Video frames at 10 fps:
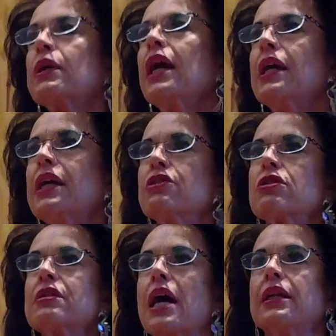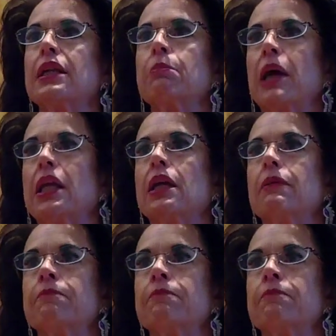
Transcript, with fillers: Okay, angels, I need money.